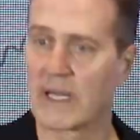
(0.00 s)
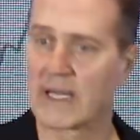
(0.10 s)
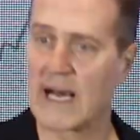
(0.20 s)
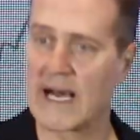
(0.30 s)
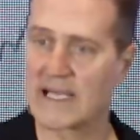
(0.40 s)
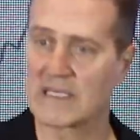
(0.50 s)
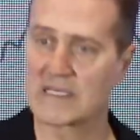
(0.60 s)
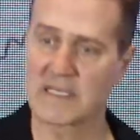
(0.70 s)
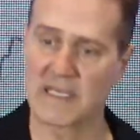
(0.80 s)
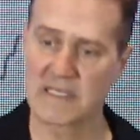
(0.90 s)
like hockey
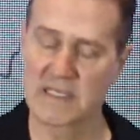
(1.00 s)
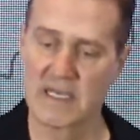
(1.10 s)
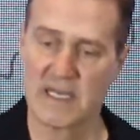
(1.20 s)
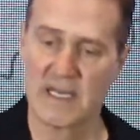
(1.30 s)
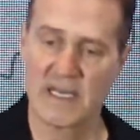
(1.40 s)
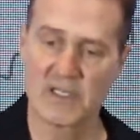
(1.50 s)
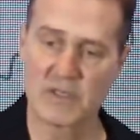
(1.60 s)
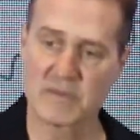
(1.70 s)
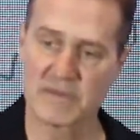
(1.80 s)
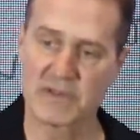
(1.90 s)
sticks. In
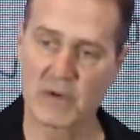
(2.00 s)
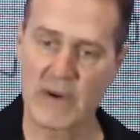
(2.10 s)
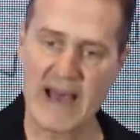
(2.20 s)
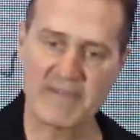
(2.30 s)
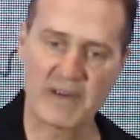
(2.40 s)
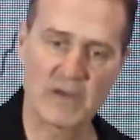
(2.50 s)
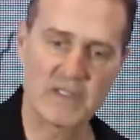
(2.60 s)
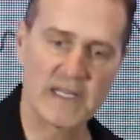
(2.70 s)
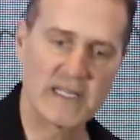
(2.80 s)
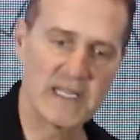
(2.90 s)
terms of a graph, it goes
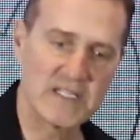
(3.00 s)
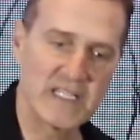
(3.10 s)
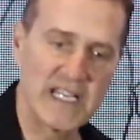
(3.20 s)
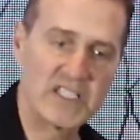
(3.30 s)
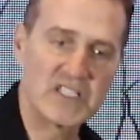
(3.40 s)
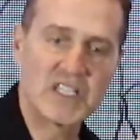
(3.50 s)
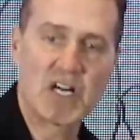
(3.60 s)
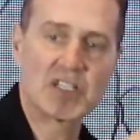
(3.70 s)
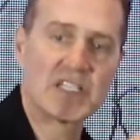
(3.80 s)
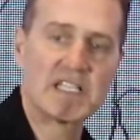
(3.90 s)
like this and then it
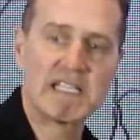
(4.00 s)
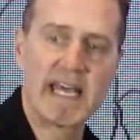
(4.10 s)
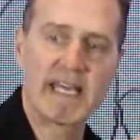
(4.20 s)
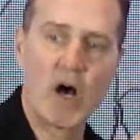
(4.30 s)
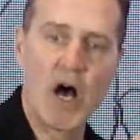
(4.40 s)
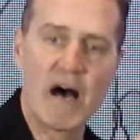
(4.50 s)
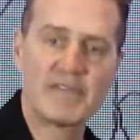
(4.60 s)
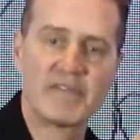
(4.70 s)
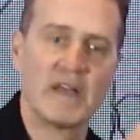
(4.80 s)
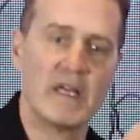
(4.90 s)
starts to take off.
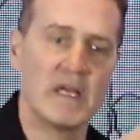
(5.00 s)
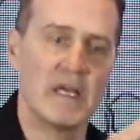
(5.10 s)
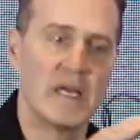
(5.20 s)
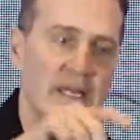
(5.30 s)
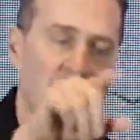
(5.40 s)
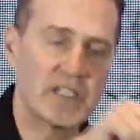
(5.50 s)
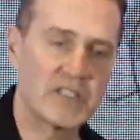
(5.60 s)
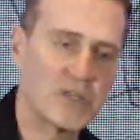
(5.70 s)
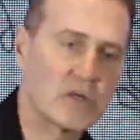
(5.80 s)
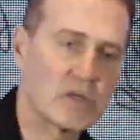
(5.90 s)
And they
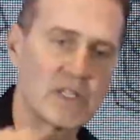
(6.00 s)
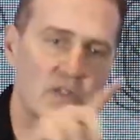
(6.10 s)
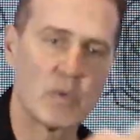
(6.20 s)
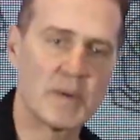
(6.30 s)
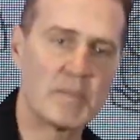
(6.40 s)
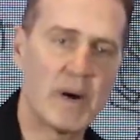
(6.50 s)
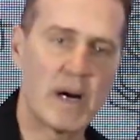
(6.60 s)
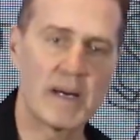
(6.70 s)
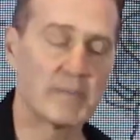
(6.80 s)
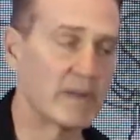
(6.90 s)
circled this one
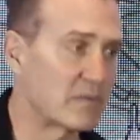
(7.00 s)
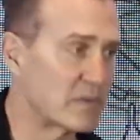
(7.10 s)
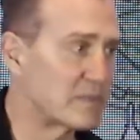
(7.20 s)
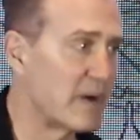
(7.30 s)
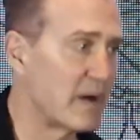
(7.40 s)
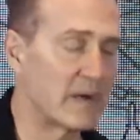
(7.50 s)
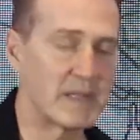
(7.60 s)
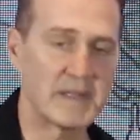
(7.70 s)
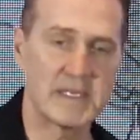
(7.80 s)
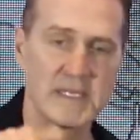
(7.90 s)
part, I believe it was
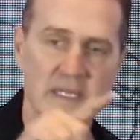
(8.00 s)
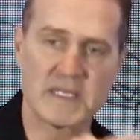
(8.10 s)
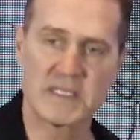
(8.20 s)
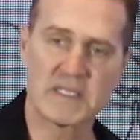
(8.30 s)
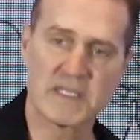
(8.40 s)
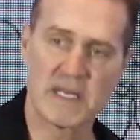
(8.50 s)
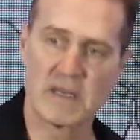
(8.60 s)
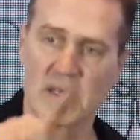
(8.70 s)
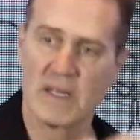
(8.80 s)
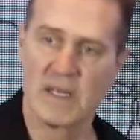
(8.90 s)
Meredith that did this and said,